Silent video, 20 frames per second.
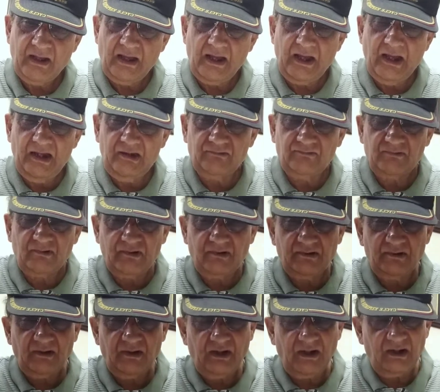And
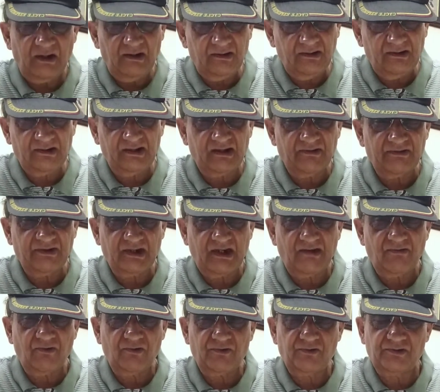another thing which I
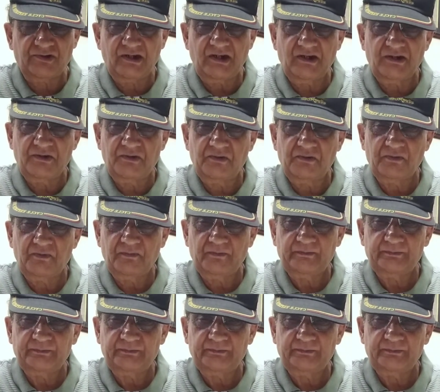want to tell you,